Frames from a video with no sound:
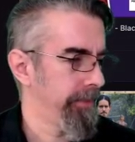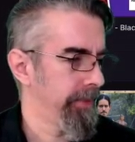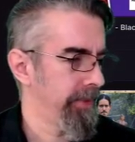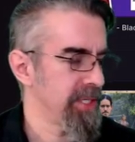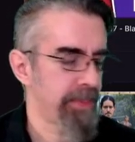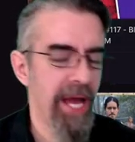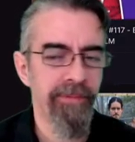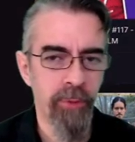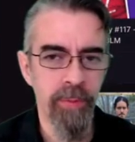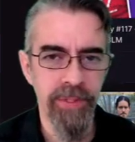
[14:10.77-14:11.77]
These
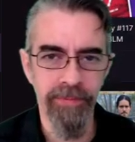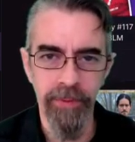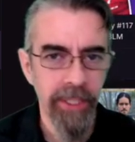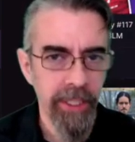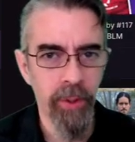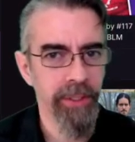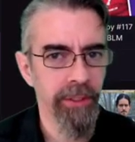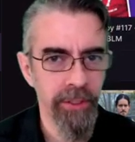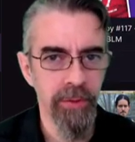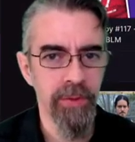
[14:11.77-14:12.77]
platforms are for anyone to
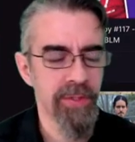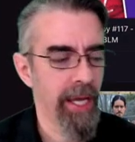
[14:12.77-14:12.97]
use,